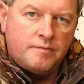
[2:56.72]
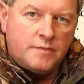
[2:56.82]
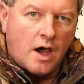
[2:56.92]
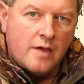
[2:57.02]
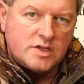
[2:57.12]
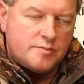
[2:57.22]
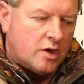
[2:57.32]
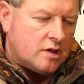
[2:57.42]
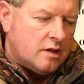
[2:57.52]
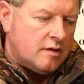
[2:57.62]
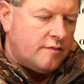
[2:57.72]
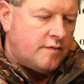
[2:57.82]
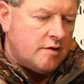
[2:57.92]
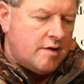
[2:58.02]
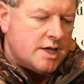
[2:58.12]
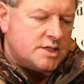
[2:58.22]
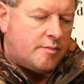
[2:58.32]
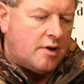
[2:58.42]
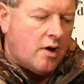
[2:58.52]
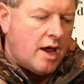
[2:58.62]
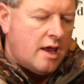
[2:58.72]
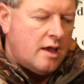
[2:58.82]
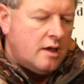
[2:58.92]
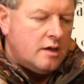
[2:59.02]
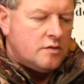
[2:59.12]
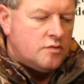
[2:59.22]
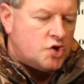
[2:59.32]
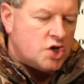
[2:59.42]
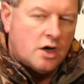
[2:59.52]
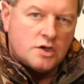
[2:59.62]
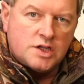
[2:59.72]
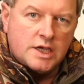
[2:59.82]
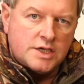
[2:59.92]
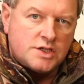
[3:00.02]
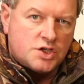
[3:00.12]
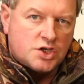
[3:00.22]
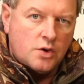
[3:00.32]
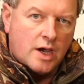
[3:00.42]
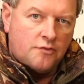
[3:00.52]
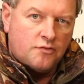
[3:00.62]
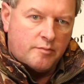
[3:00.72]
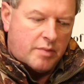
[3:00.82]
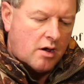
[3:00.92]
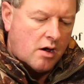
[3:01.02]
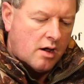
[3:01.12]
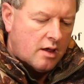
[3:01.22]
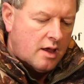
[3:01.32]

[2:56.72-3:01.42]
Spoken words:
driver's bottle for your air supply and charge these to 200 bar.